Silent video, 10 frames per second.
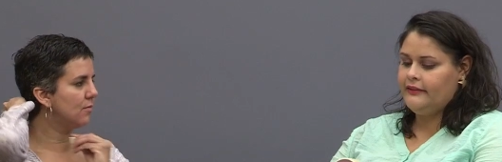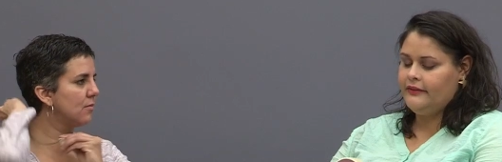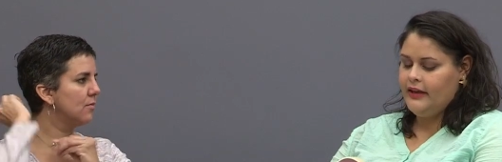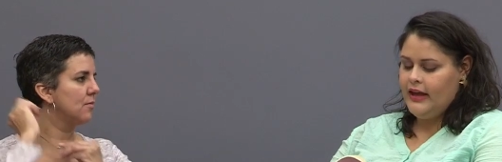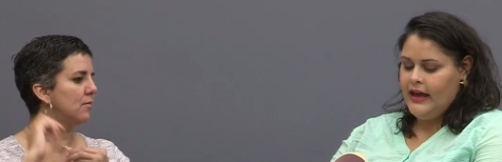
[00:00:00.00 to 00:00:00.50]

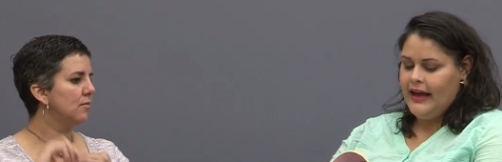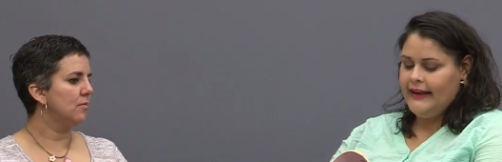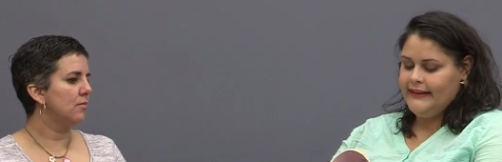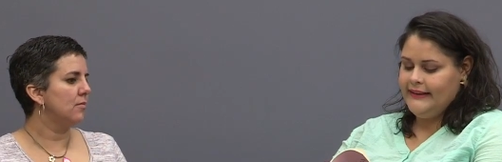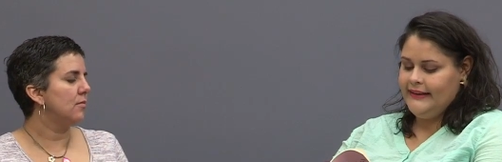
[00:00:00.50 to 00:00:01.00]
Speaker 1: of
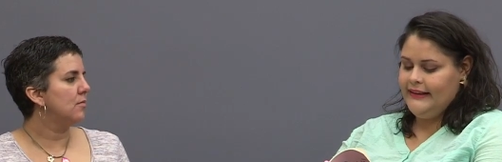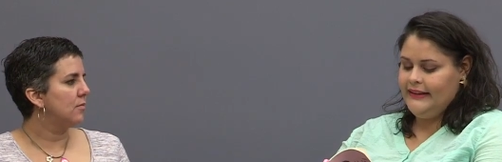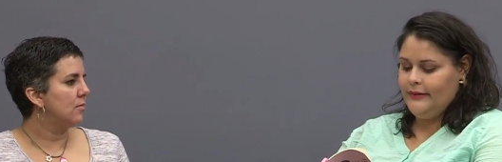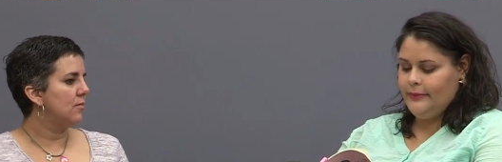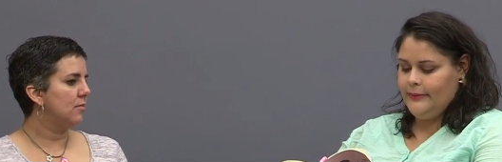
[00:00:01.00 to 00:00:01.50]
idea
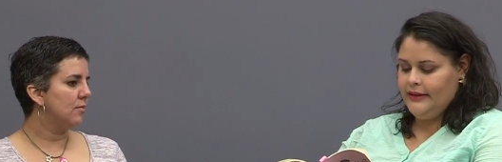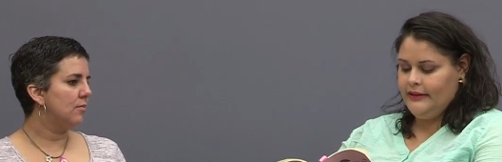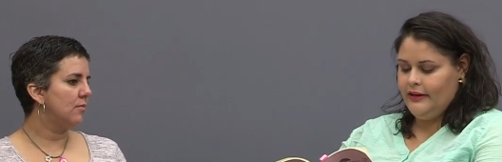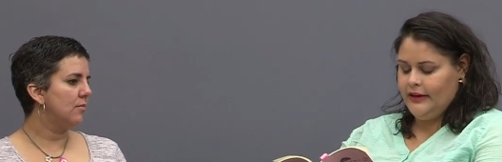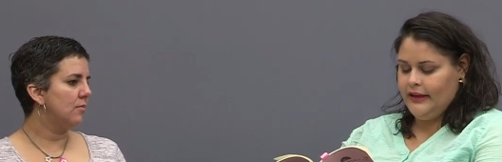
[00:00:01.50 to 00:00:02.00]
that
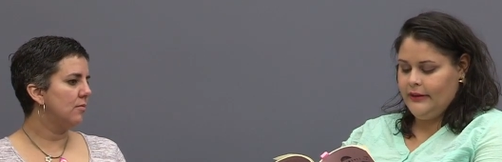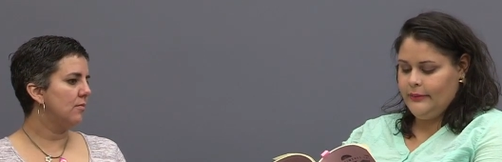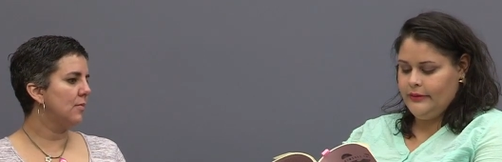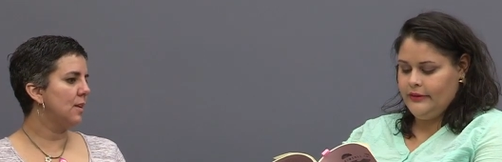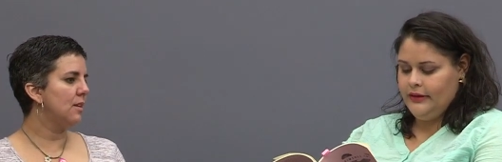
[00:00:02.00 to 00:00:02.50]
women are
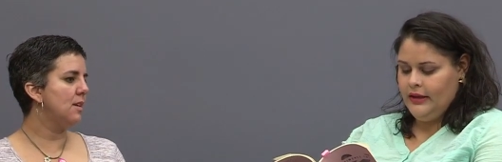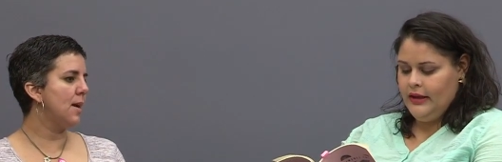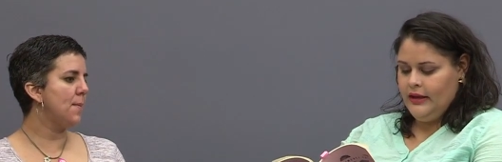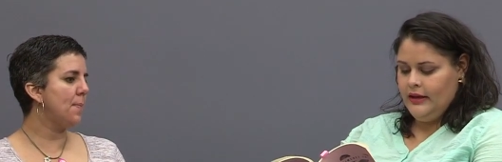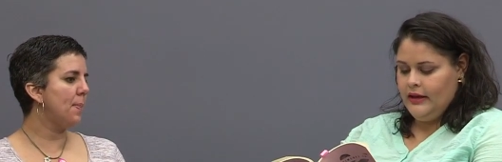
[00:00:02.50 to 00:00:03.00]
equal.
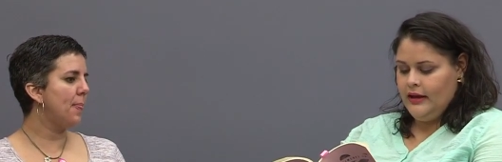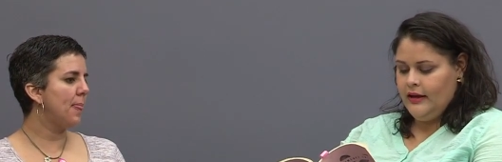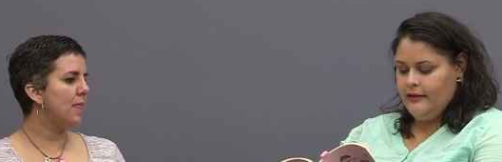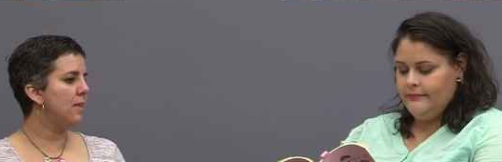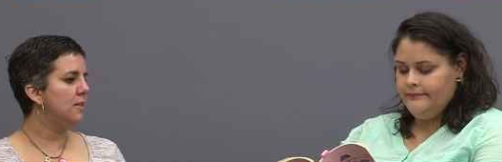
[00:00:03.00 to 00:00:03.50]
Yeah.
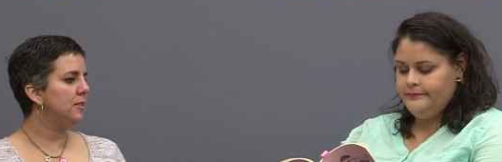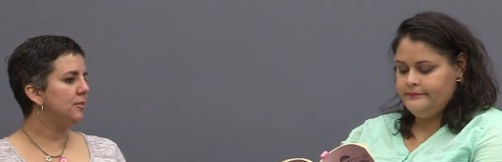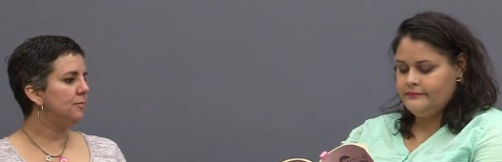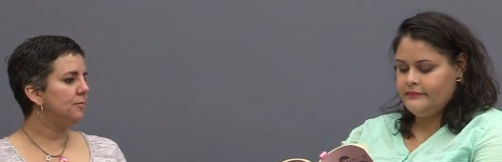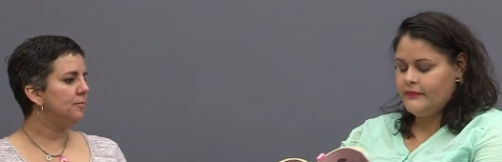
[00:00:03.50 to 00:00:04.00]
Um,
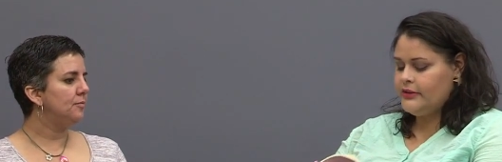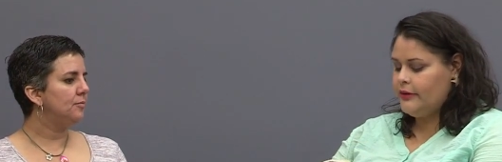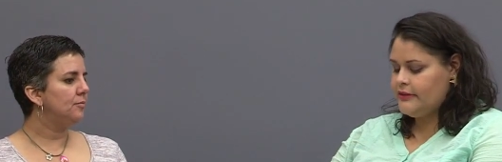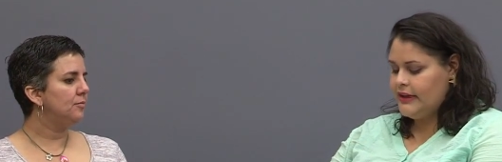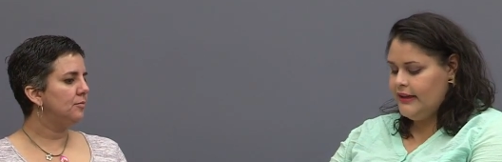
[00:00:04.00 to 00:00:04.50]
so
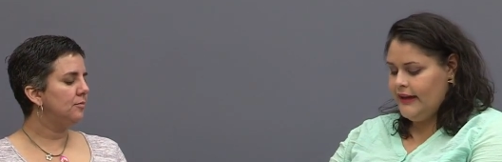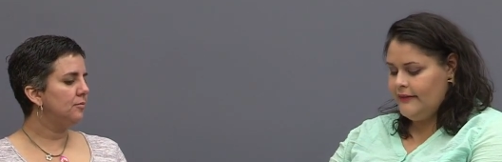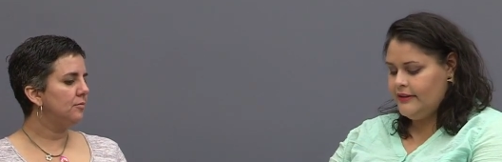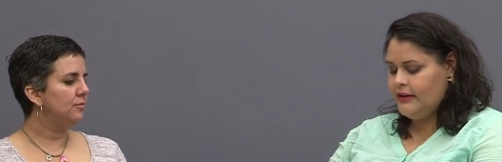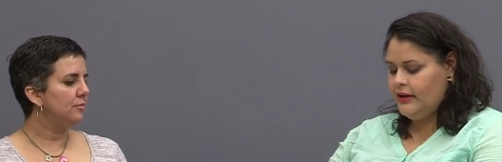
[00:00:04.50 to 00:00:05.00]
I was kind of
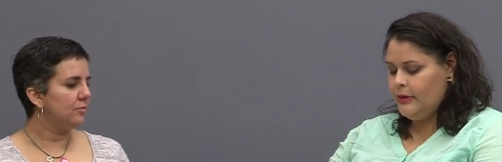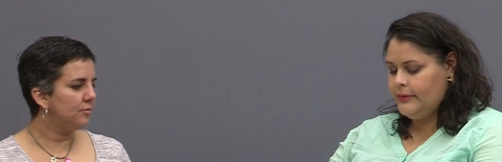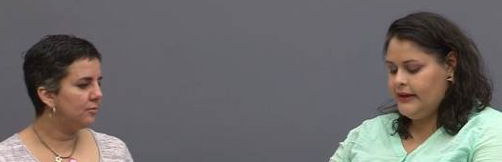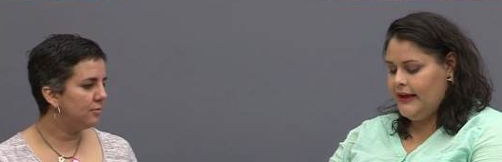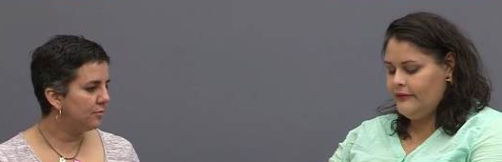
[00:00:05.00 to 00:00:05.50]
having
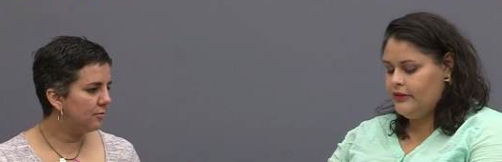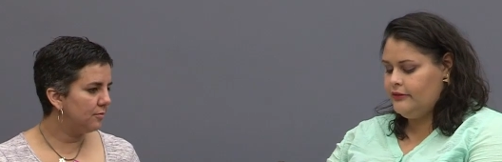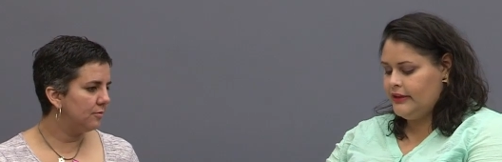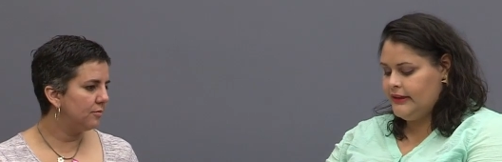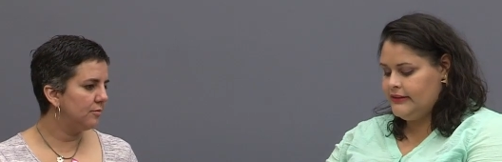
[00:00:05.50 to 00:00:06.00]
hoping to have you
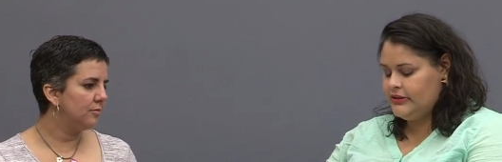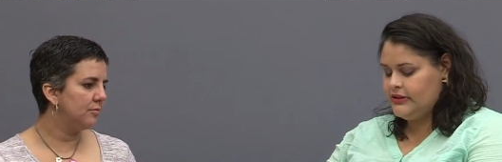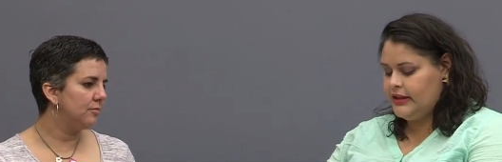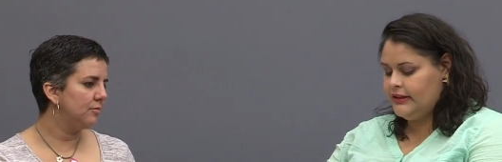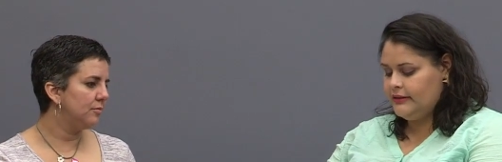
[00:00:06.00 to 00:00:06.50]
read
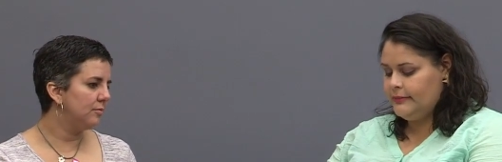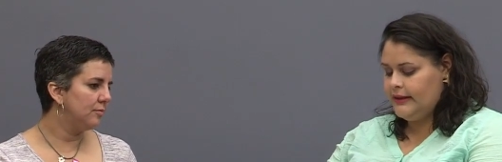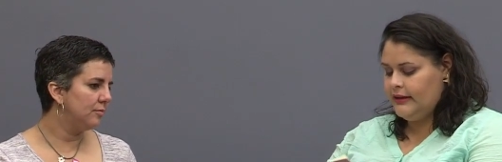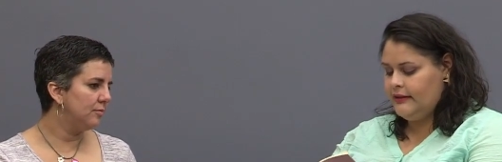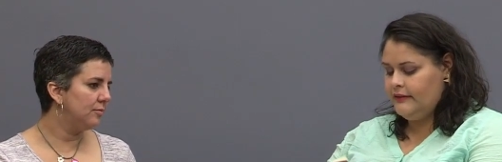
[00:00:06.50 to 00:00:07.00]
just a little
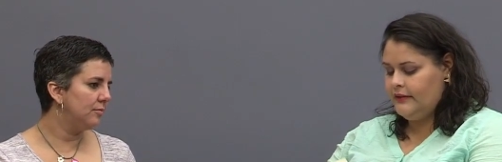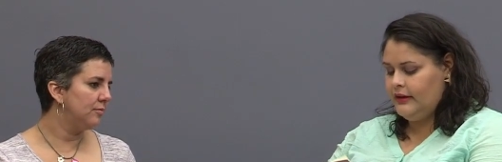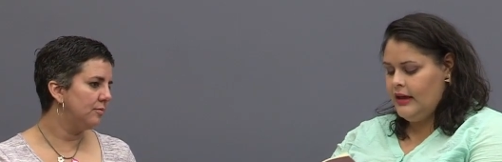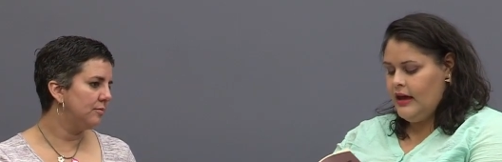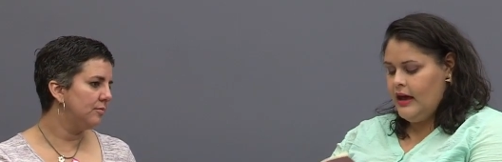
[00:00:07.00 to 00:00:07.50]
bit of
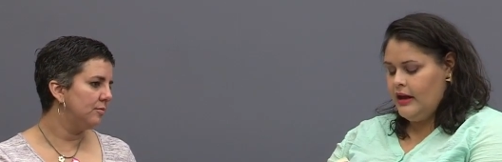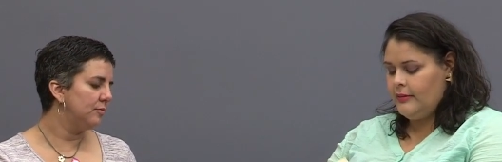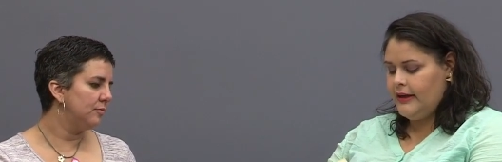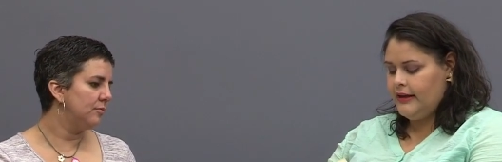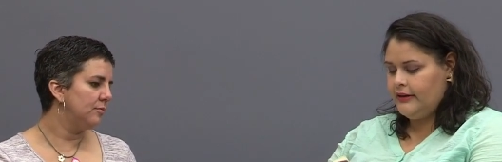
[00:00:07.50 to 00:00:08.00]

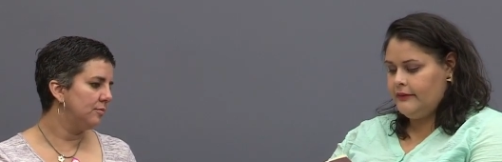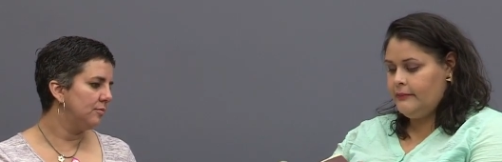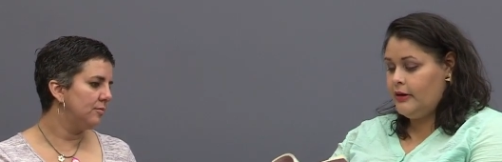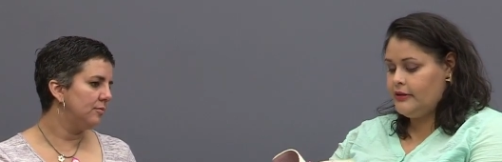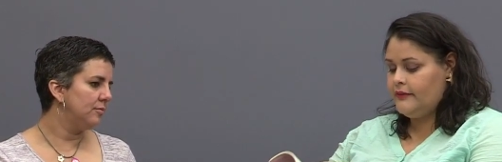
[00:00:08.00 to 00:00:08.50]
autobiography,
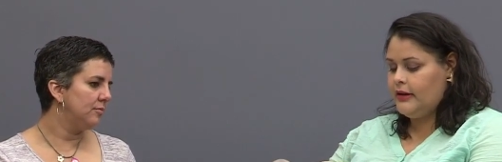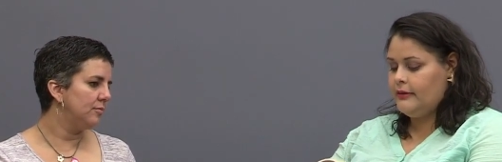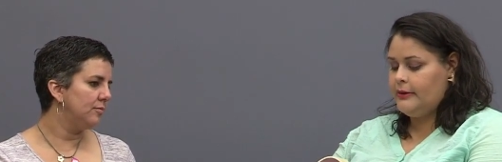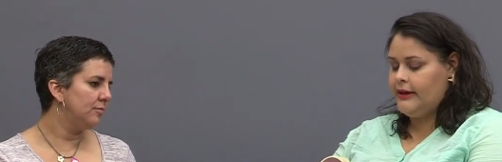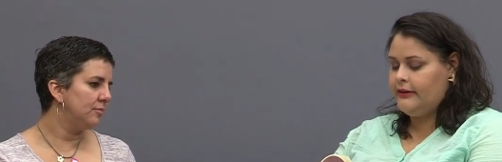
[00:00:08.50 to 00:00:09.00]
parts of
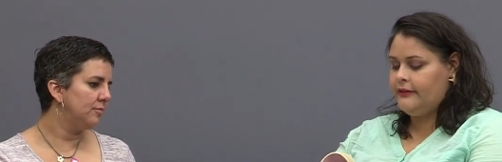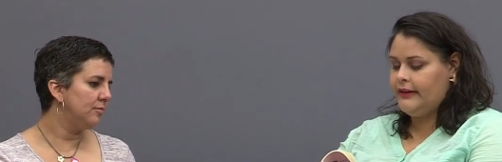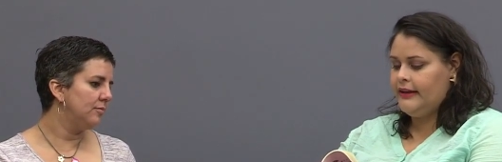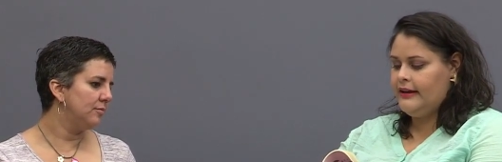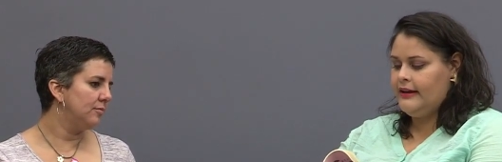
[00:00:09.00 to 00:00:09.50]

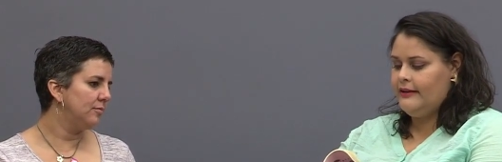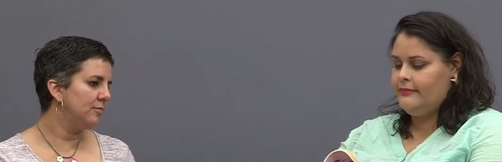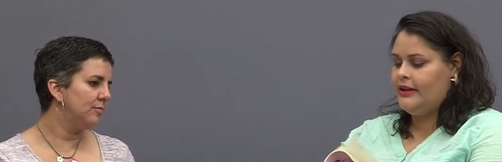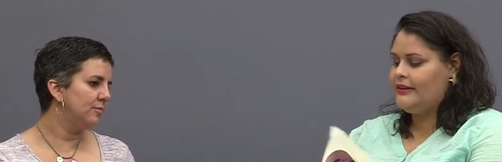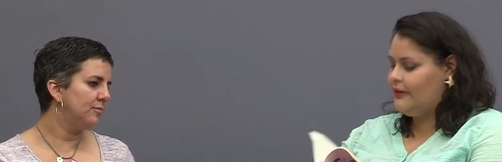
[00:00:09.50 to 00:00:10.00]
autobiography, uh,
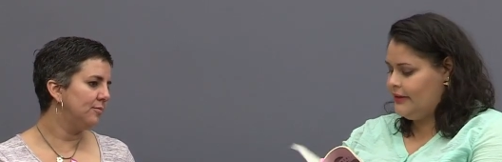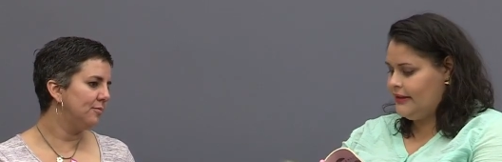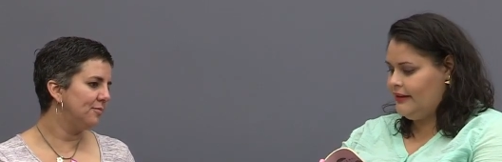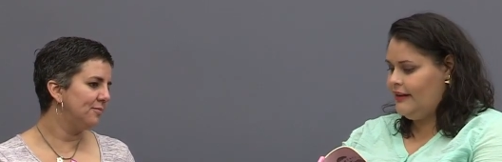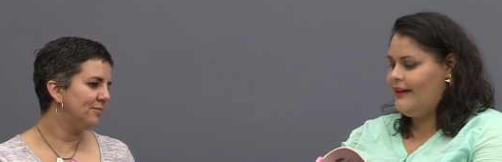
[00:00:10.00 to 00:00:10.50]
not the whole
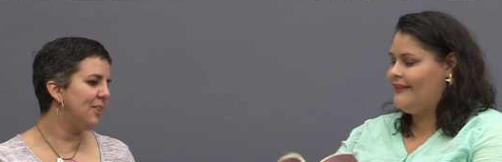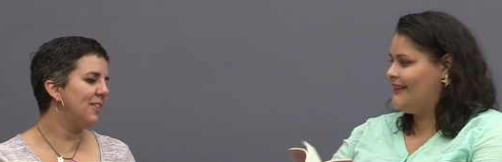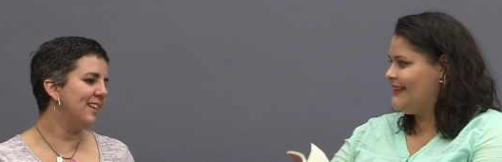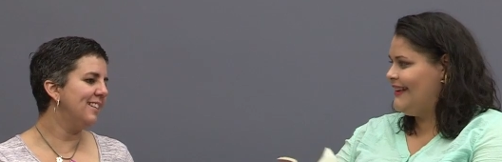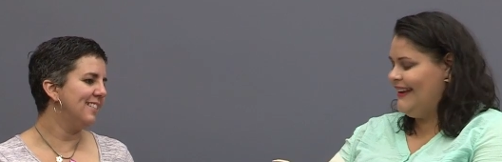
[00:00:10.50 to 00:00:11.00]
thing, obviously,